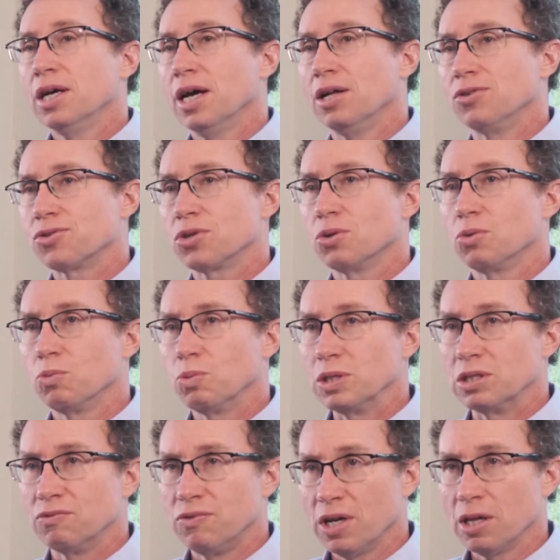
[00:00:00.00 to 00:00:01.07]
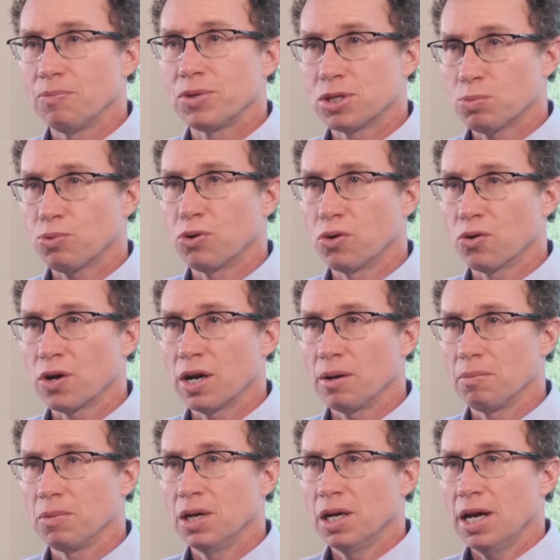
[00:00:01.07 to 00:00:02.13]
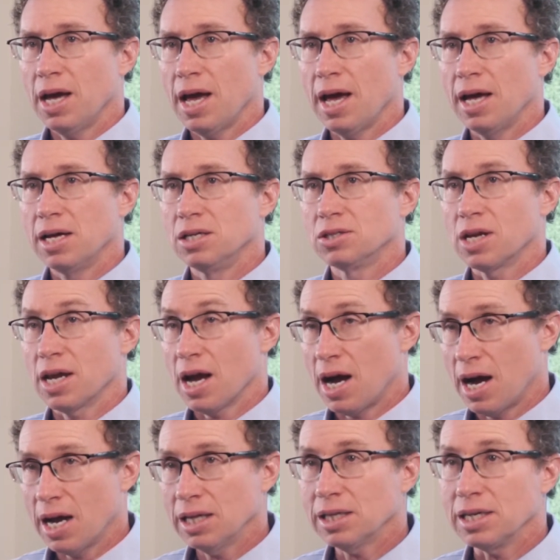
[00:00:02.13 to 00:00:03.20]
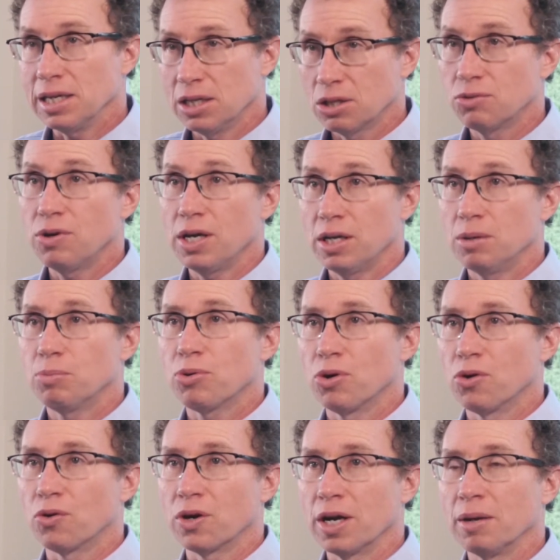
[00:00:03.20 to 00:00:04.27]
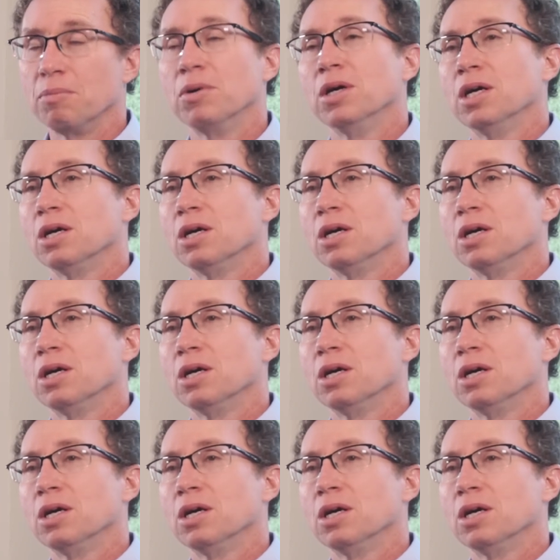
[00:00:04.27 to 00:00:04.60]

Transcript: And so we developed this program as a highly integrated program,